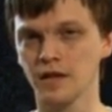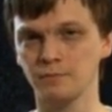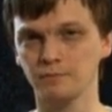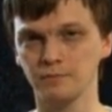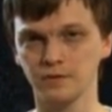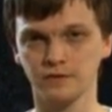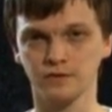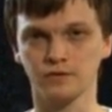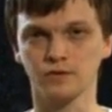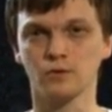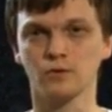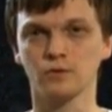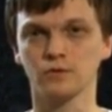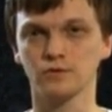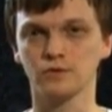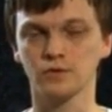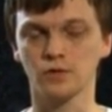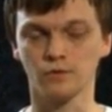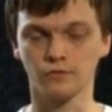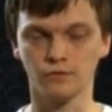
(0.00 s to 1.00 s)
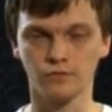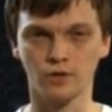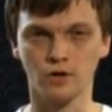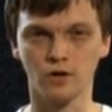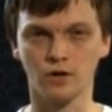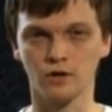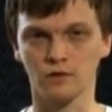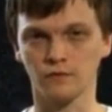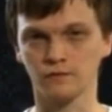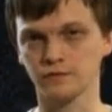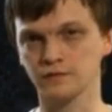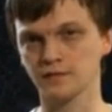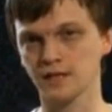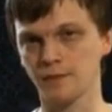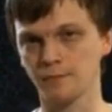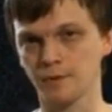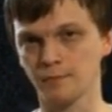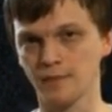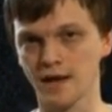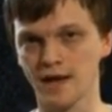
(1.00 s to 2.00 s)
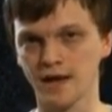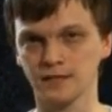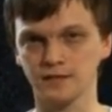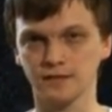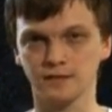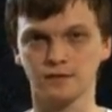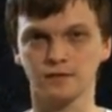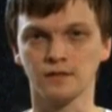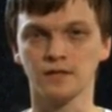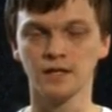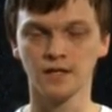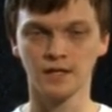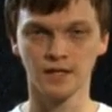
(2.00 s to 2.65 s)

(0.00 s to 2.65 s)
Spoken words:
episodes so far of Sam & Max and